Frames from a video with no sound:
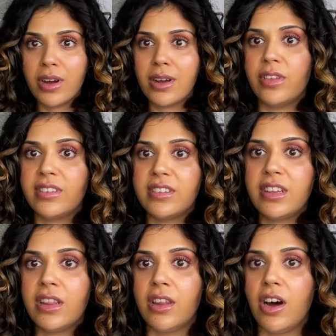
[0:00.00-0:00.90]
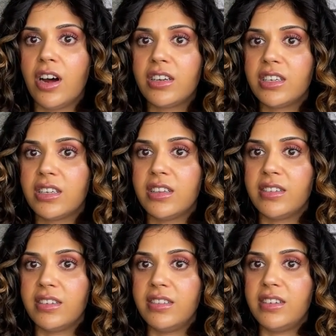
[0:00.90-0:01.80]
this is a lot.
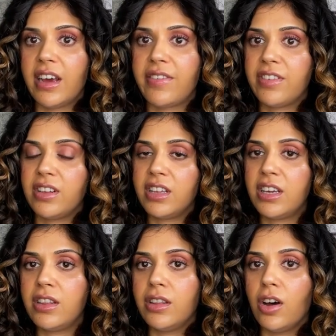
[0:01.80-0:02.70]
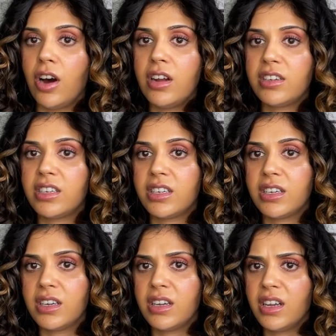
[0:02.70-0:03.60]
This is definitely a lot.
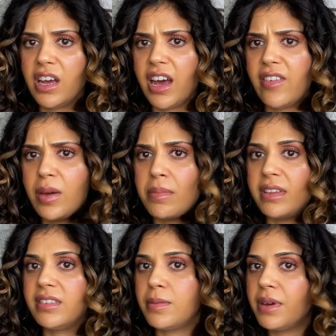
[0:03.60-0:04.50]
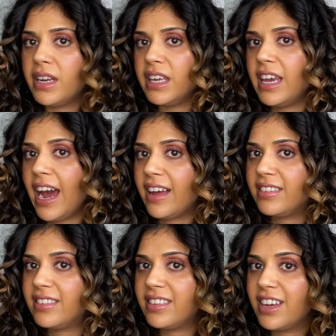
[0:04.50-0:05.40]
Have I missed a bit?
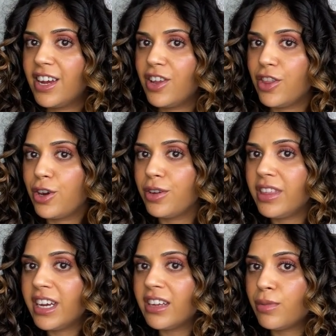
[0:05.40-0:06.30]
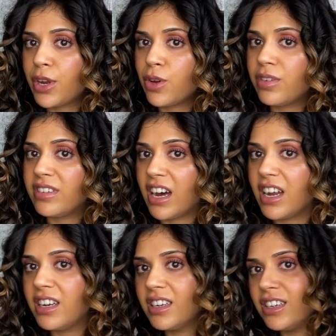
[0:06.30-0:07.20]
Yes. The good thing is when you're
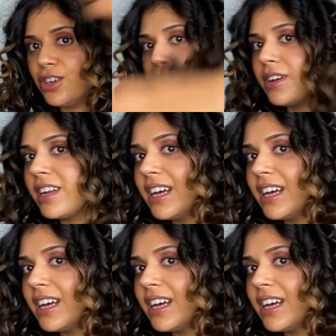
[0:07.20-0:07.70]
done, you can